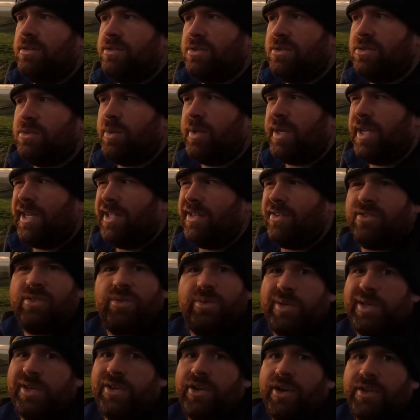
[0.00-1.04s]

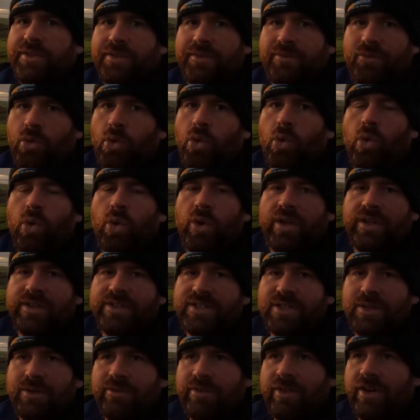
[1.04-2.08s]
29th of August.
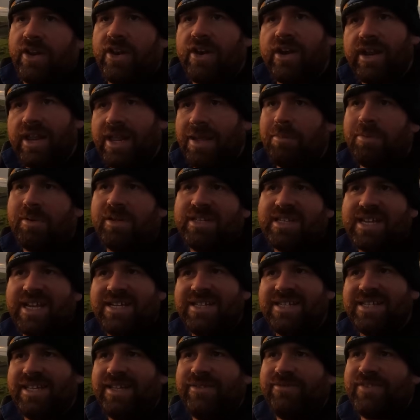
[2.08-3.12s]
So we've only got a couple of
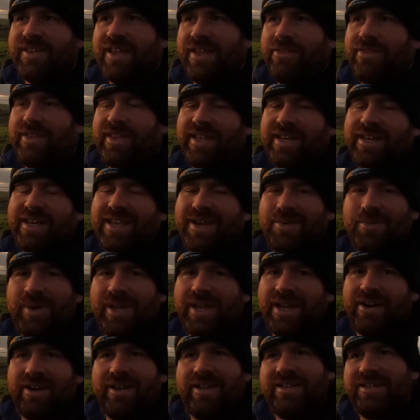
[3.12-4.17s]
days left, and then we
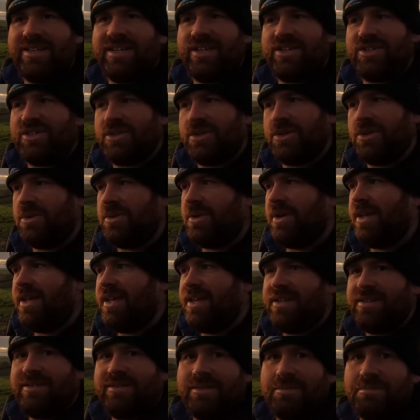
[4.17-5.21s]
are into
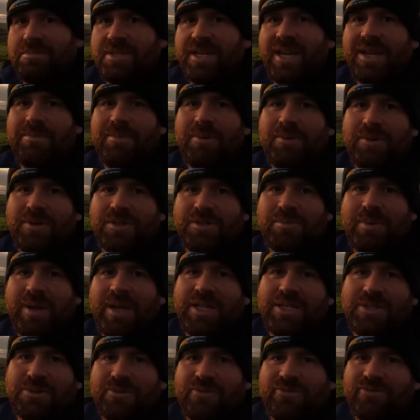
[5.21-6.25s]
September, which
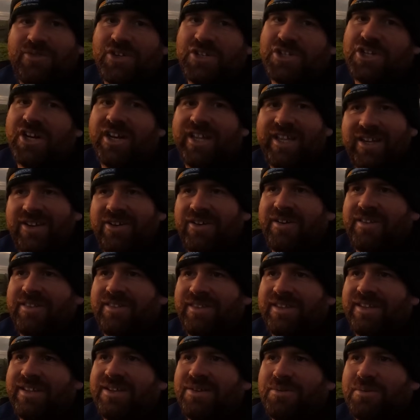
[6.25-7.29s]
means officially I
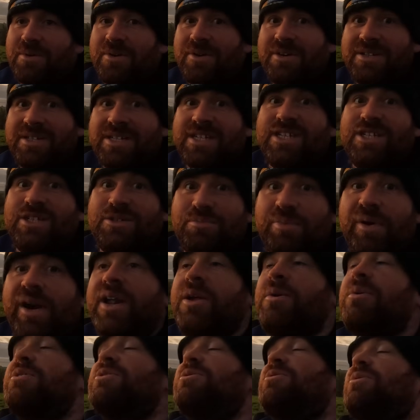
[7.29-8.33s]
think we're into spring,
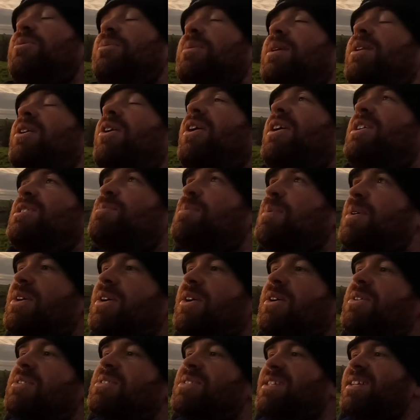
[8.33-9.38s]
which will be nice
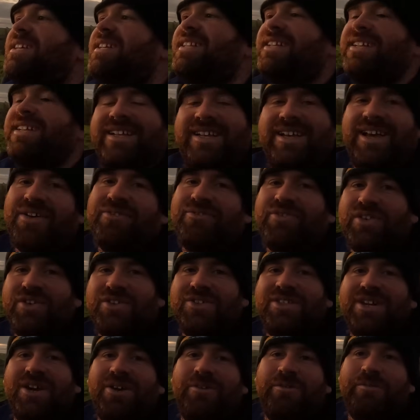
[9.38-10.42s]
because it
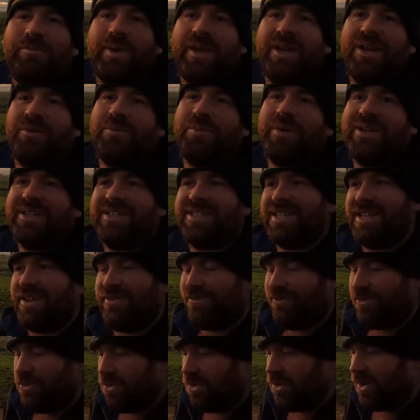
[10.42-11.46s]
feels like we've been in winter
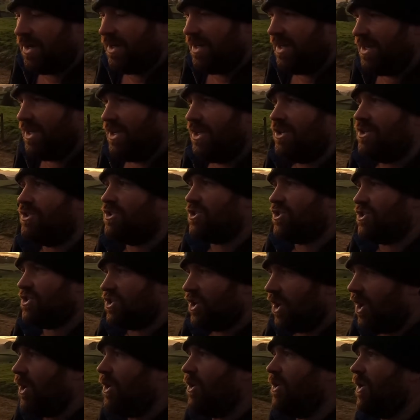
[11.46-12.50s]
for
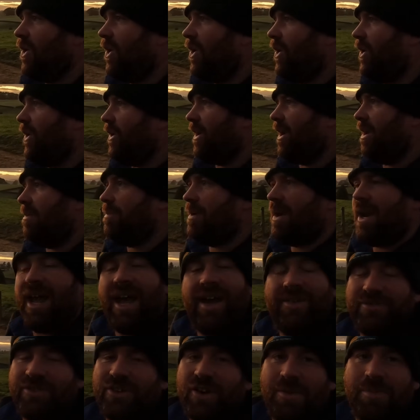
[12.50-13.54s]
so long. But
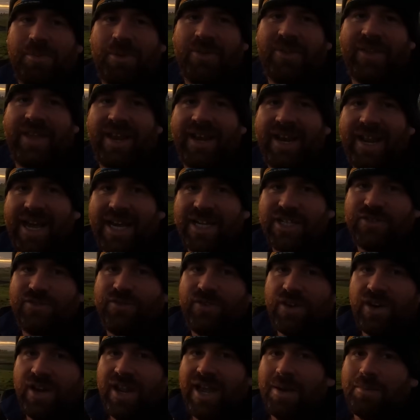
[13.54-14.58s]
after I put that last
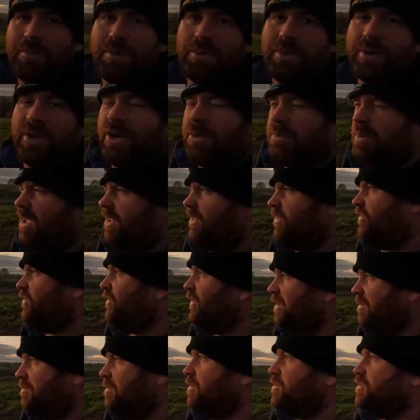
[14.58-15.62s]
video up where we got about
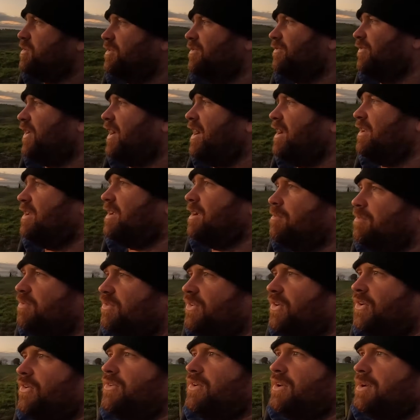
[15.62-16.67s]
30 mils of rain come
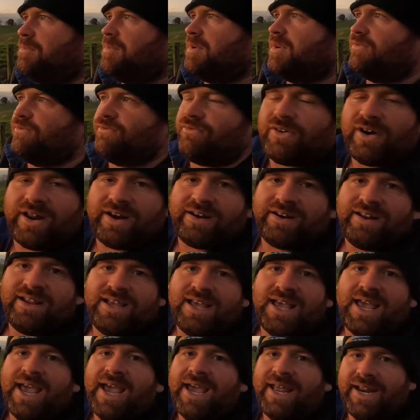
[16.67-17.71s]
through in a big front,
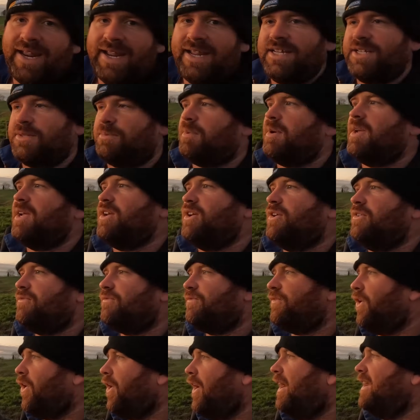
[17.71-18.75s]
it has been
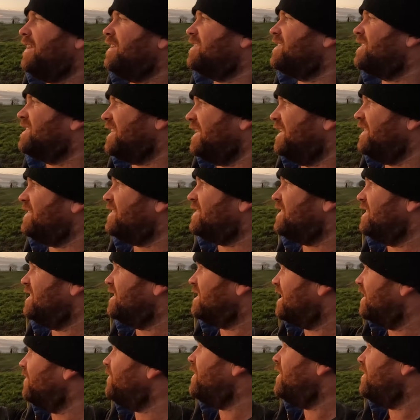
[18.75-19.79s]
fine since. So it's
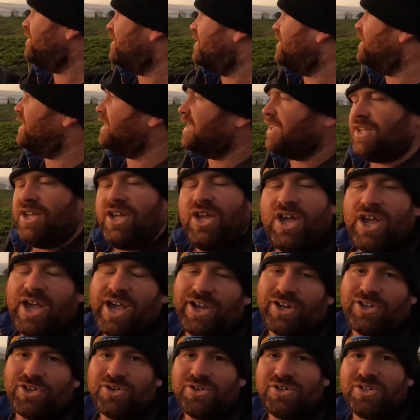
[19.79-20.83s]
given everything a
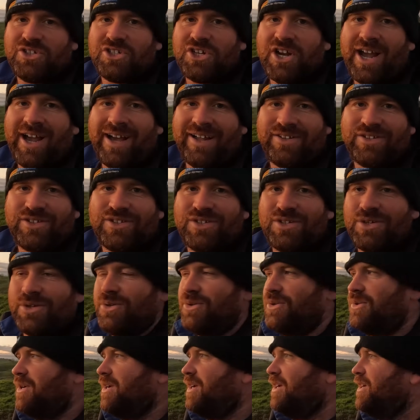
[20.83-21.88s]
good chance
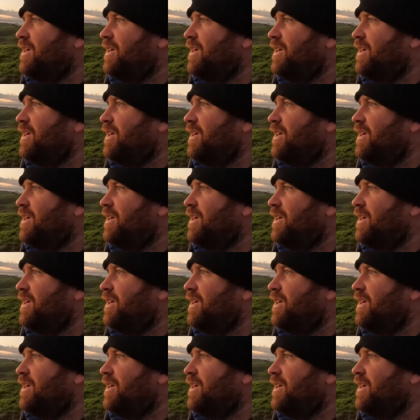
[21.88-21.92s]
to